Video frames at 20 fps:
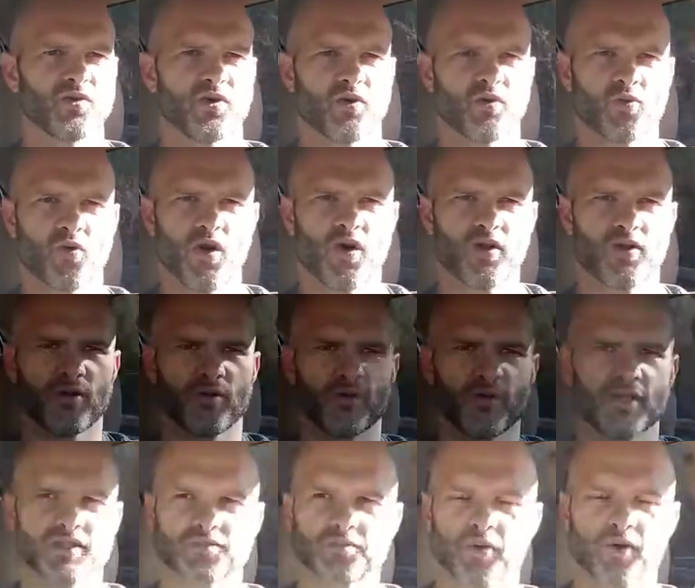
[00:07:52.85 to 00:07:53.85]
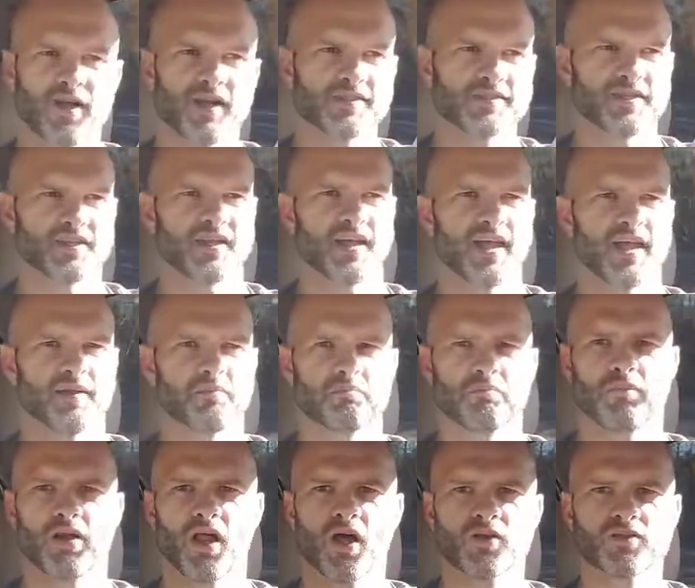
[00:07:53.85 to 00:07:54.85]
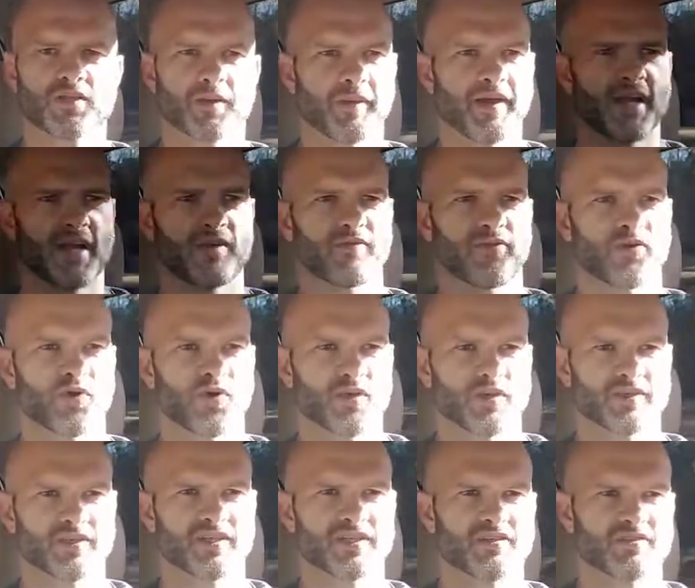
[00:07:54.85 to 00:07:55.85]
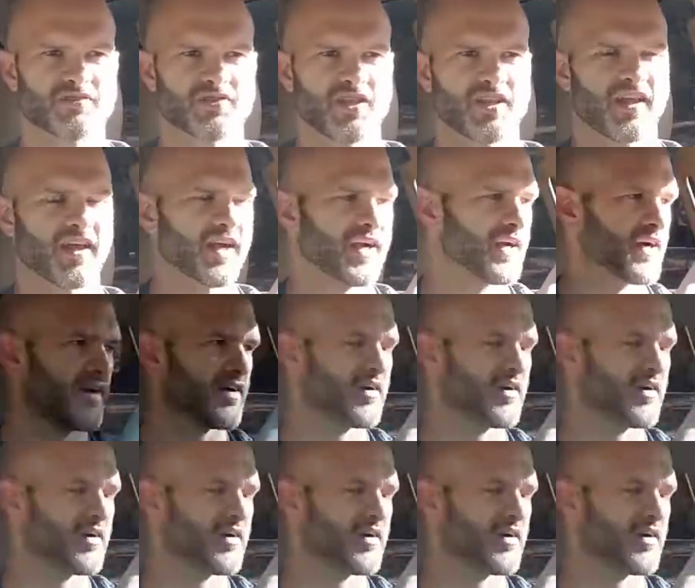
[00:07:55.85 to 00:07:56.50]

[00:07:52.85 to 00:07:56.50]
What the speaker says: or water is present, and blow some air through it until you see the air.